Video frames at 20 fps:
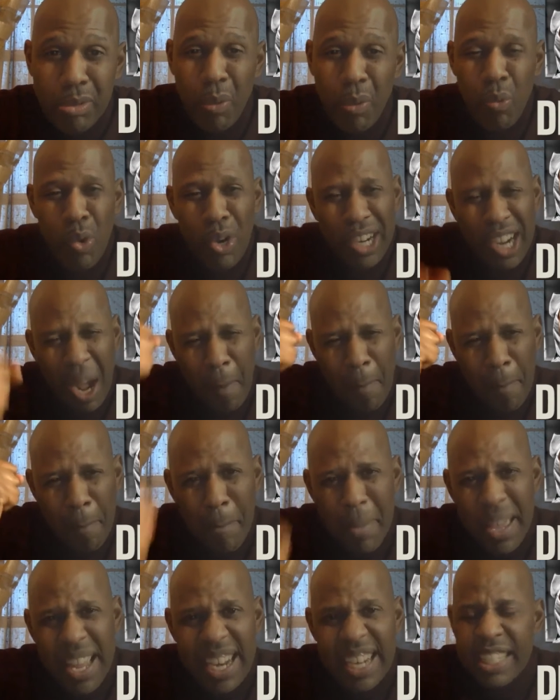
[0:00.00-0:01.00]
if we're
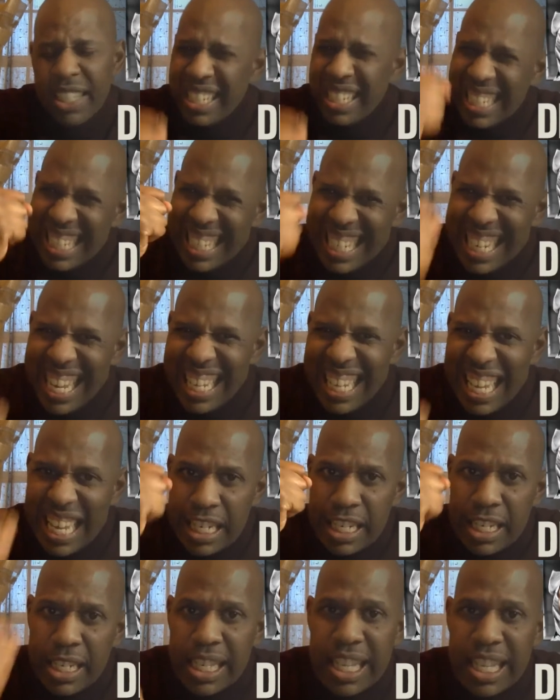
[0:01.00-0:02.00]
committed to
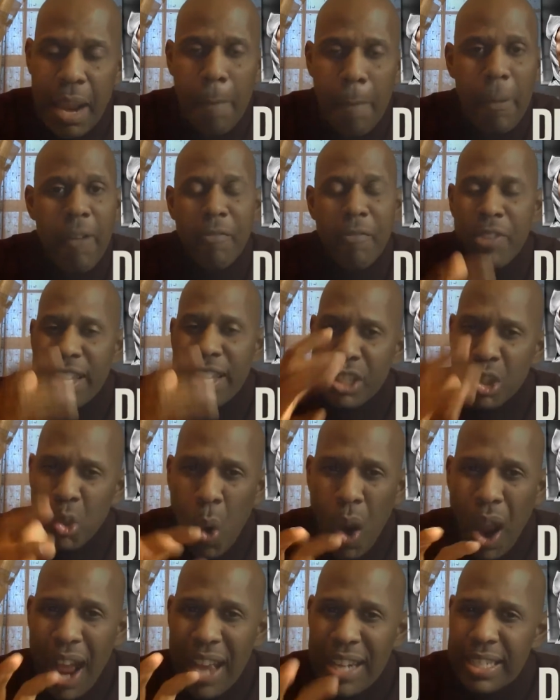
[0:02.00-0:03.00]
digging deep into
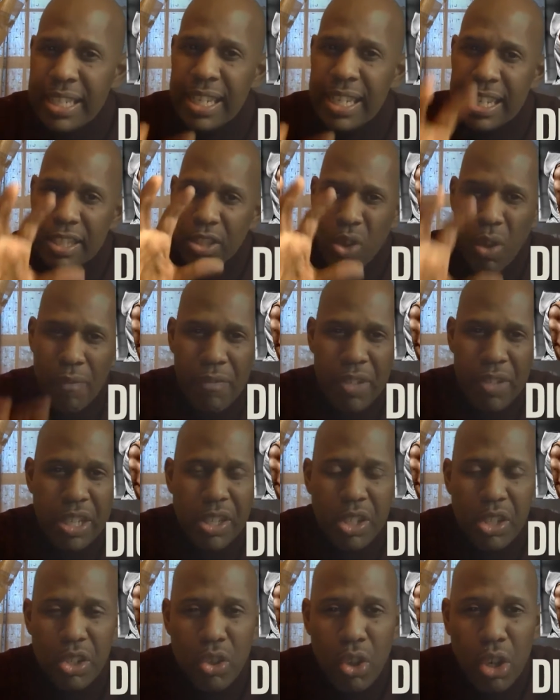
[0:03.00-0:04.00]
our ideas, our
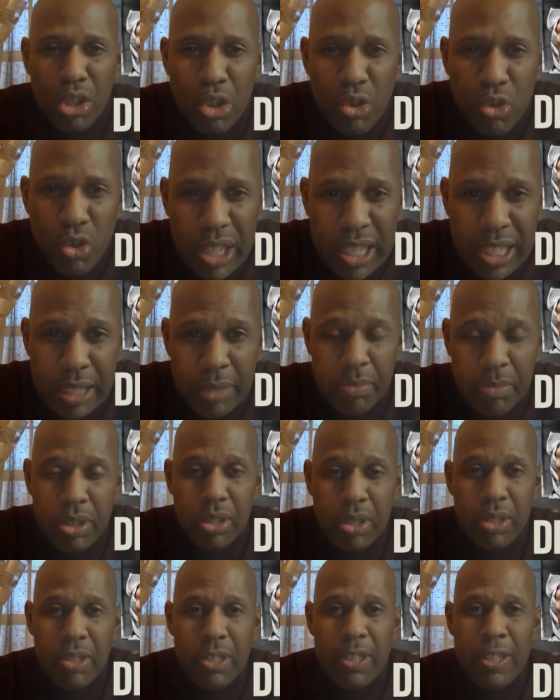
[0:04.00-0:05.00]
visions, our
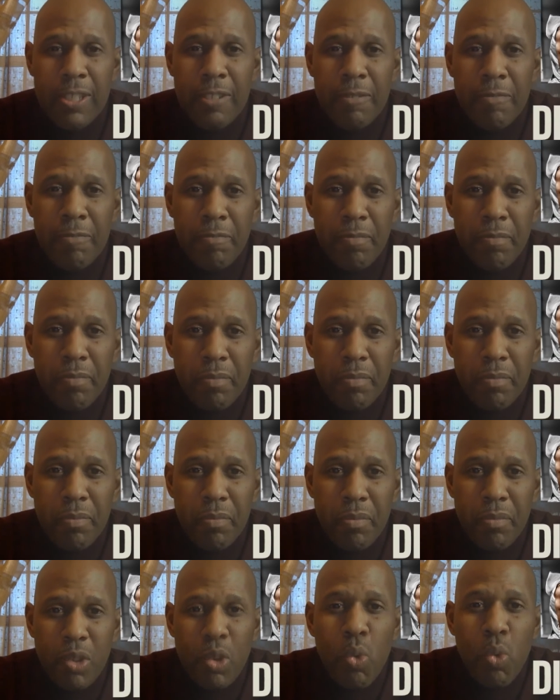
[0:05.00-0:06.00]
dreams,
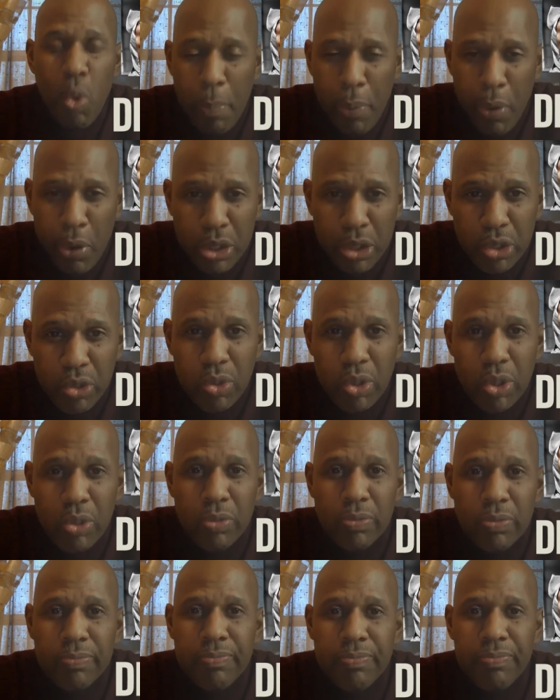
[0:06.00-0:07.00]
we'll push through.
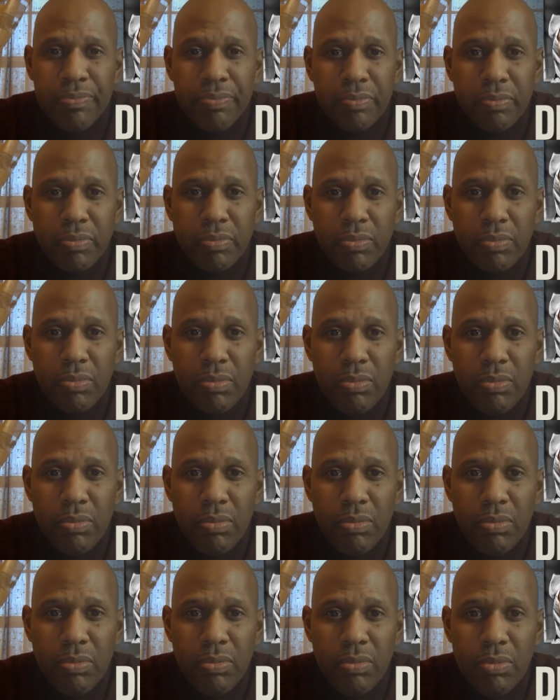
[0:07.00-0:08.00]

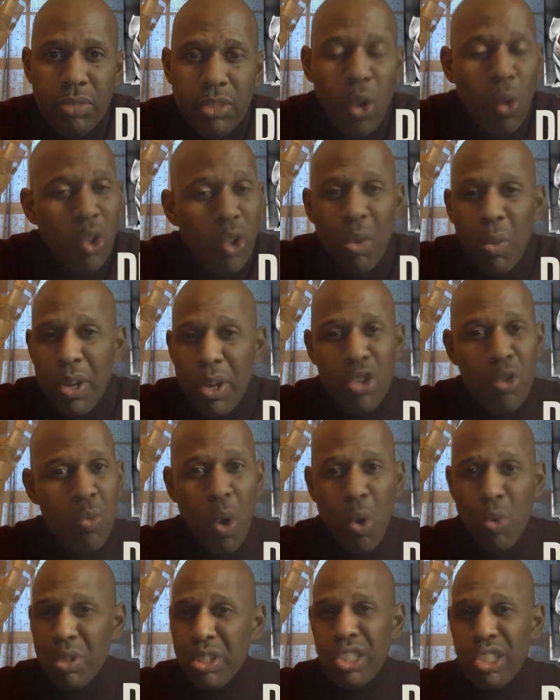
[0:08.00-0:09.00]
The only way you
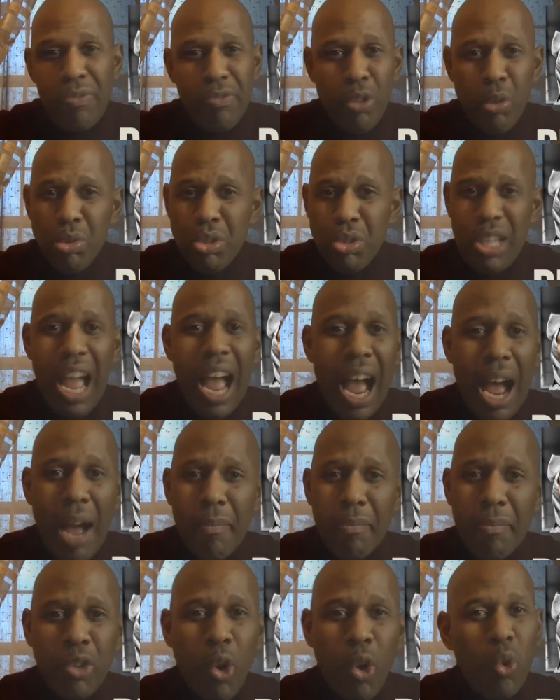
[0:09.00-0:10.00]
won't is if you stop.
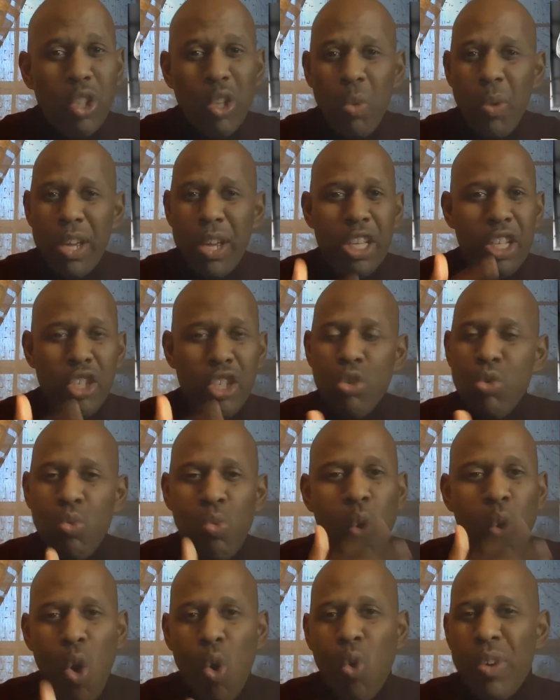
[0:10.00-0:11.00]
The only way you
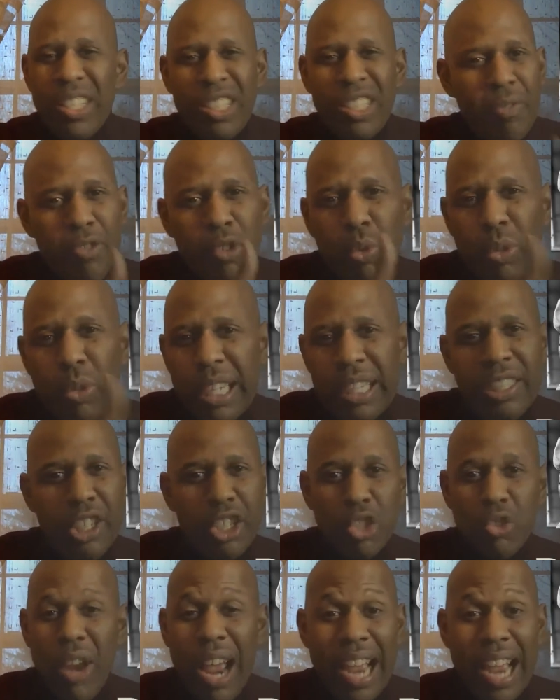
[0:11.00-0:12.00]
won't is if you get
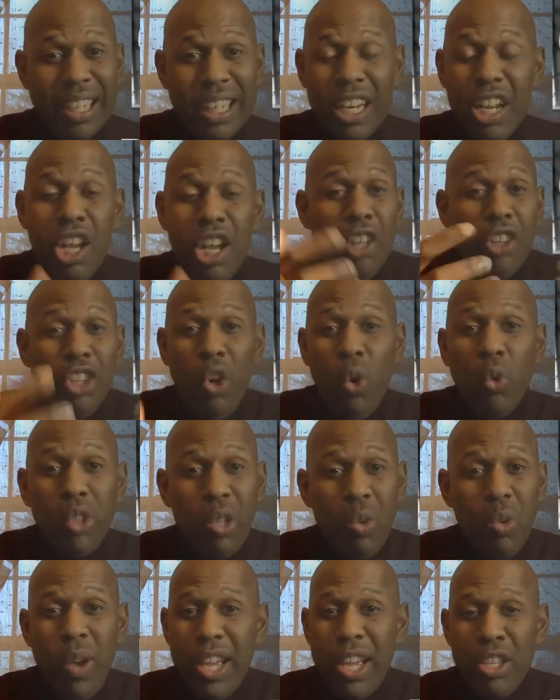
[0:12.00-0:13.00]
distracted. The only
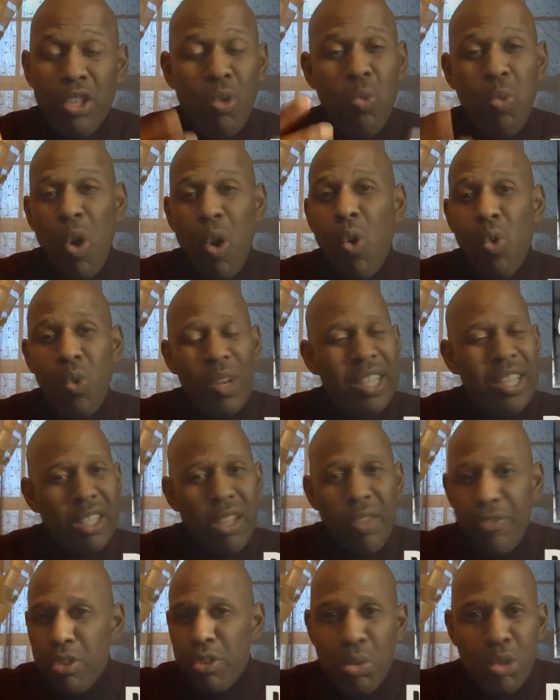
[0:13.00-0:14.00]
way you won't is
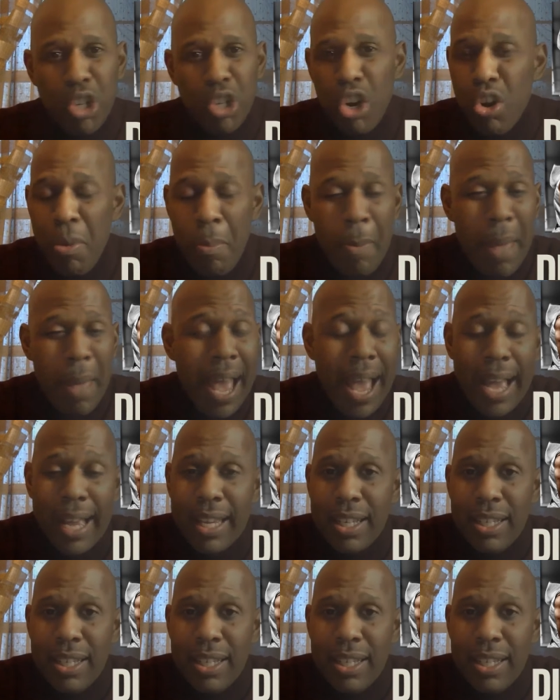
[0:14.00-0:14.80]
if you turn back.